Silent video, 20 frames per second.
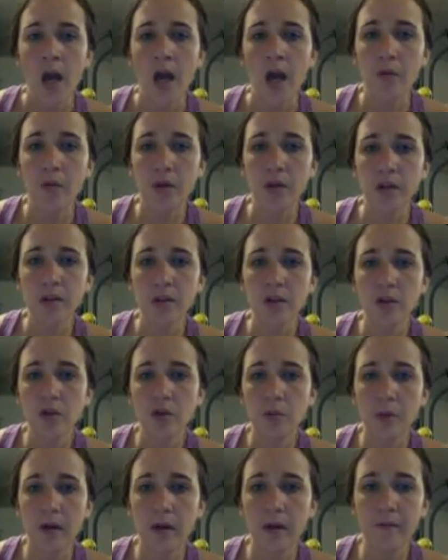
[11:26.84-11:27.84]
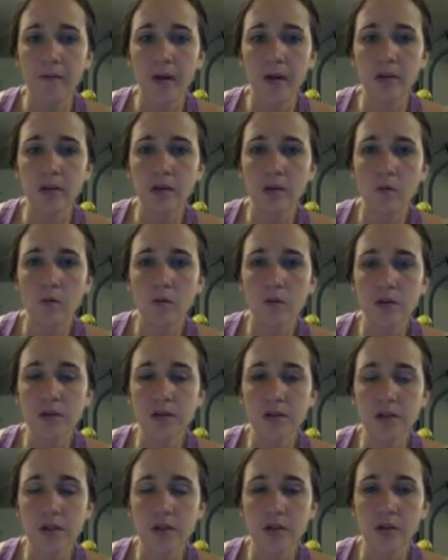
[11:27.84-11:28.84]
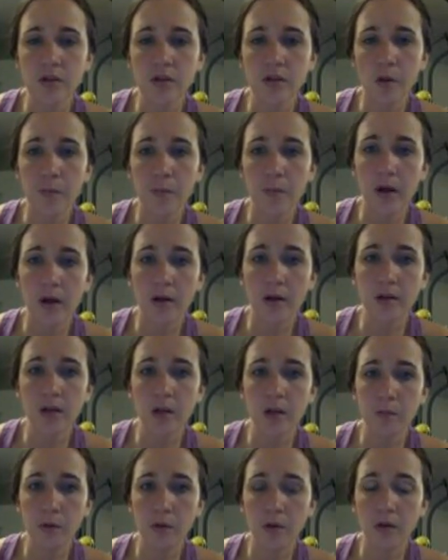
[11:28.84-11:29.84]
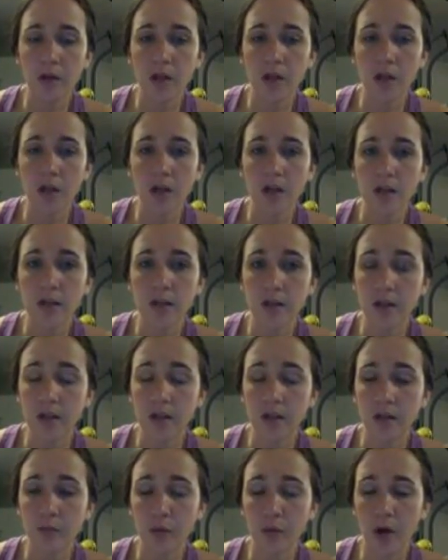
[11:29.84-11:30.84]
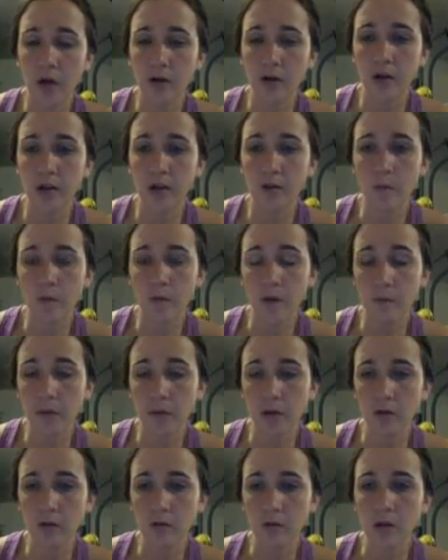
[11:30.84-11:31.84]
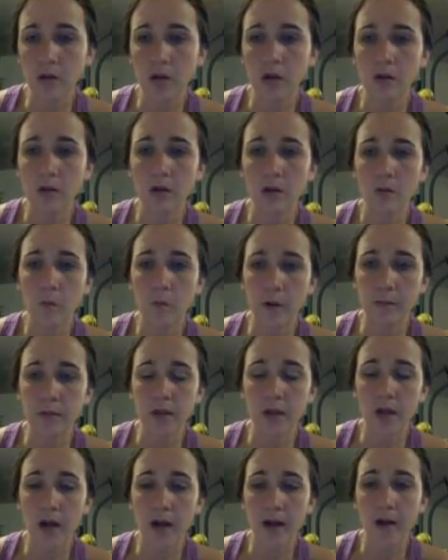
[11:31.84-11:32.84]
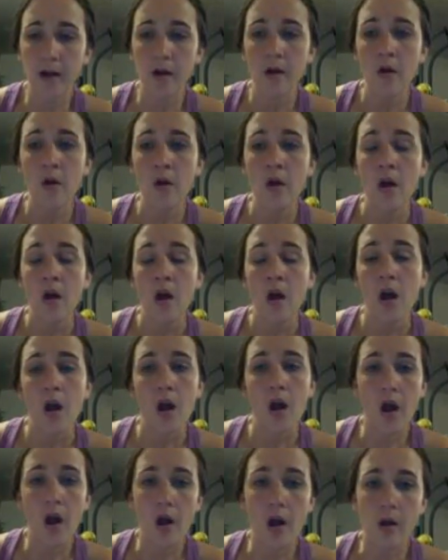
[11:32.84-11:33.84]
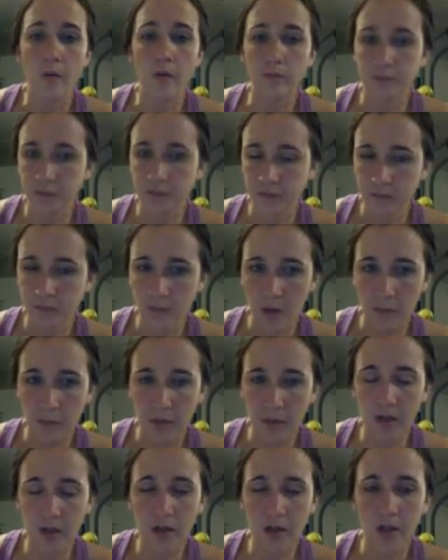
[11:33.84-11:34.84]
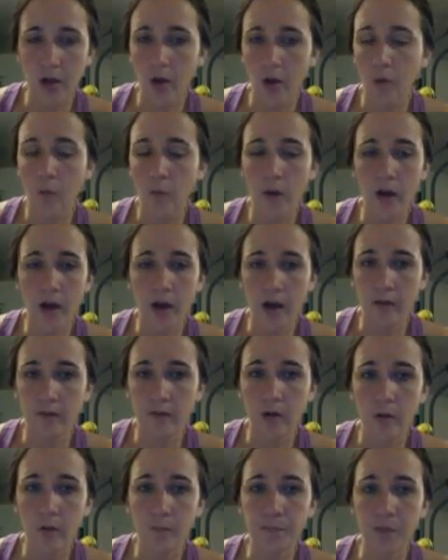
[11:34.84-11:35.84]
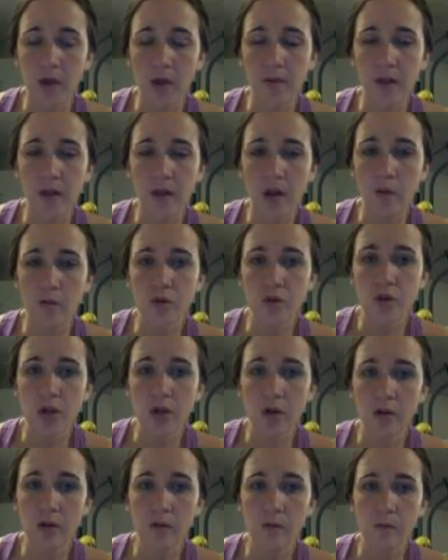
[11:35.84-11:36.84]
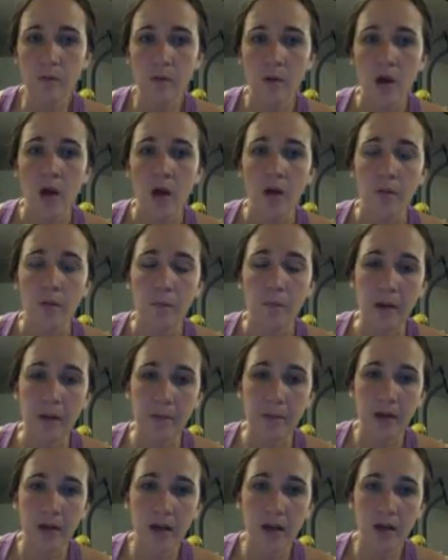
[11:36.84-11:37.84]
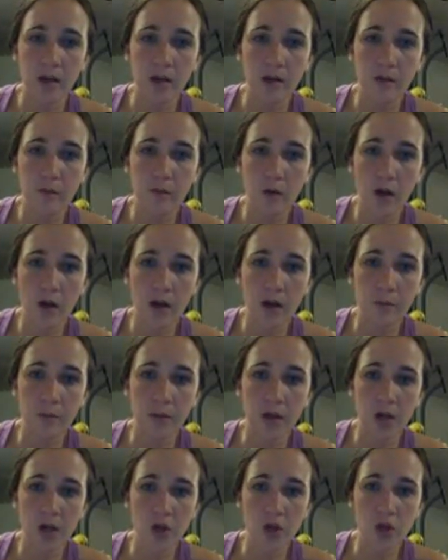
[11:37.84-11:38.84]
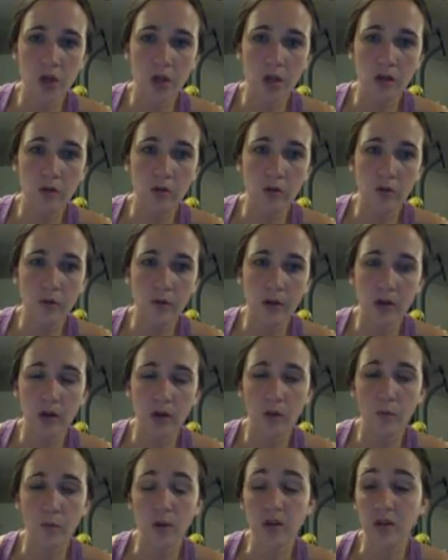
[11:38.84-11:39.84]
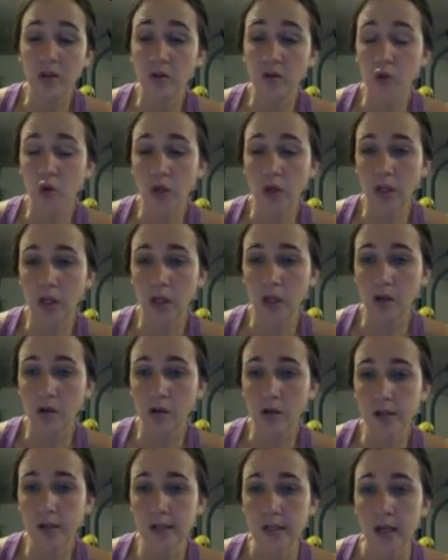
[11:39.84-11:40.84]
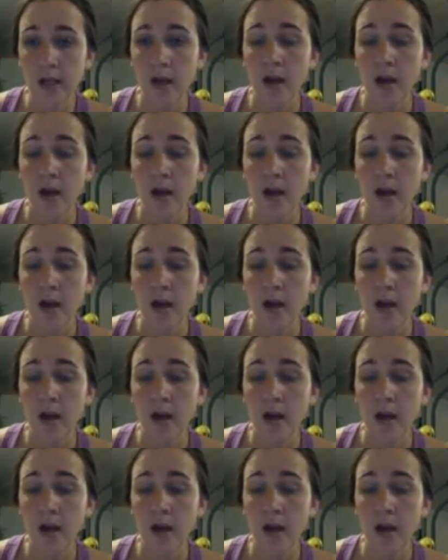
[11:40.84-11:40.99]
I would continue to provide scores so parents and community can see the progress, whether that be newsletter, website, PTO, what have you. And then I would share my plan of grant application and new curriculum with district leaders